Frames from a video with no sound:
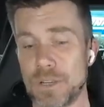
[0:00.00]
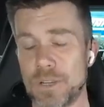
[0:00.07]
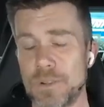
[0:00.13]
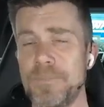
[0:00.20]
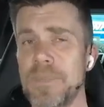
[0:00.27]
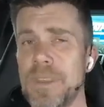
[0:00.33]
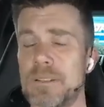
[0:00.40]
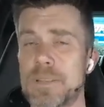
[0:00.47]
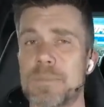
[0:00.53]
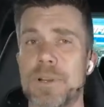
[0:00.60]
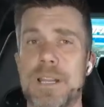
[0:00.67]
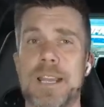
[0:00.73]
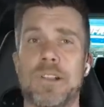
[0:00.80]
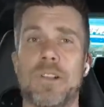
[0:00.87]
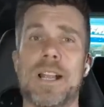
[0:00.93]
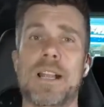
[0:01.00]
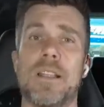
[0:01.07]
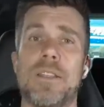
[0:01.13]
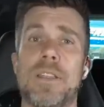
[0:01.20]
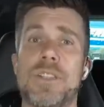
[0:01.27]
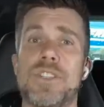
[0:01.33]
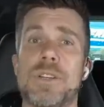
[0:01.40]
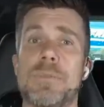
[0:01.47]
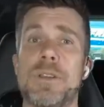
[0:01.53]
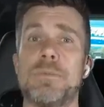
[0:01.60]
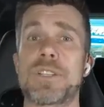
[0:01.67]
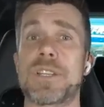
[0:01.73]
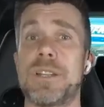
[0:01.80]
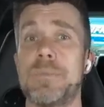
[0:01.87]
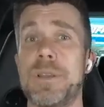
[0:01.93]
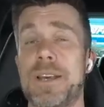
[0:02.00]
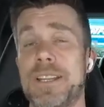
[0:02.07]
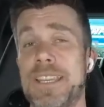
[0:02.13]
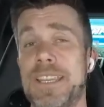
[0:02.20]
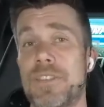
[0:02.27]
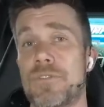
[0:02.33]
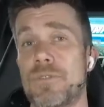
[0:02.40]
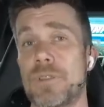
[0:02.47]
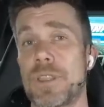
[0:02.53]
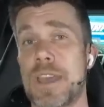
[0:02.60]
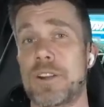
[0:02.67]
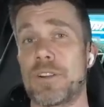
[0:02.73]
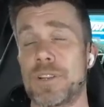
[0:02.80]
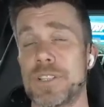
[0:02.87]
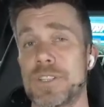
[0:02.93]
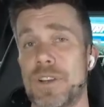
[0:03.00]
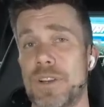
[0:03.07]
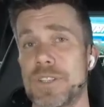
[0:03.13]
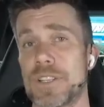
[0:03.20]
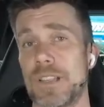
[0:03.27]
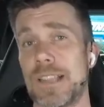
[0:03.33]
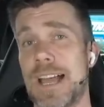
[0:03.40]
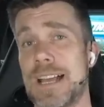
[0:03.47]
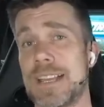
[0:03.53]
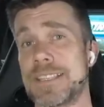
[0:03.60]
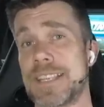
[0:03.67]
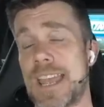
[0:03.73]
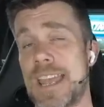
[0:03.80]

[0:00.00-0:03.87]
it was pretty unlikely that Jimmy was going to be able to get through all that on his own. So Lars